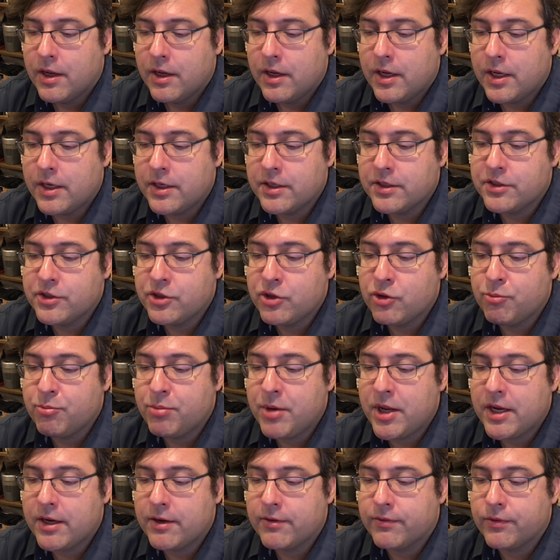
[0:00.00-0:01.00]
It is too
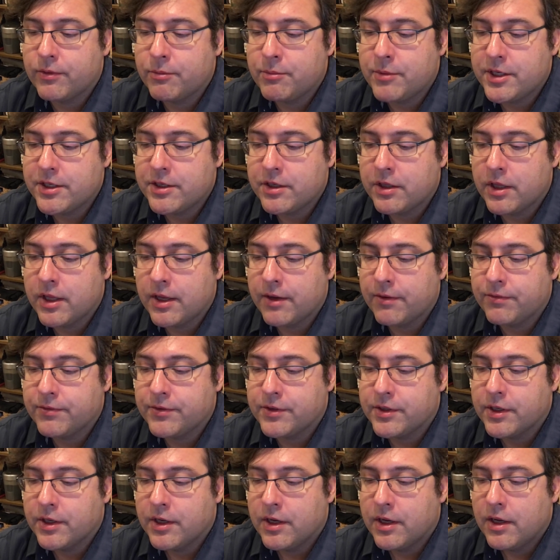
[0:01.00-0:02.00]
big for me to
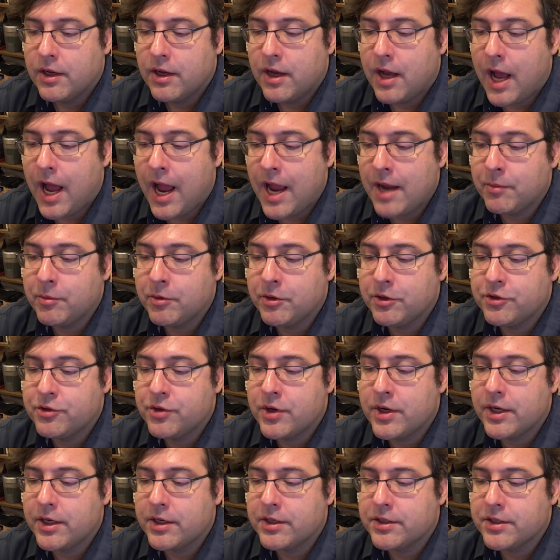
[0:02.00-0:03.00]
lift. I will
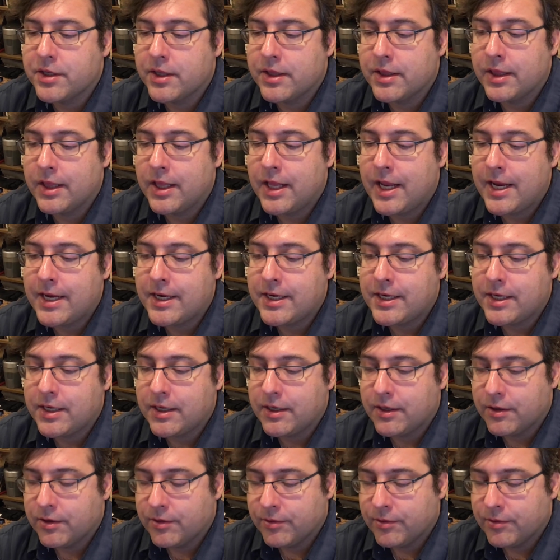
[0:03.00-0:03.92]
drink to the lady.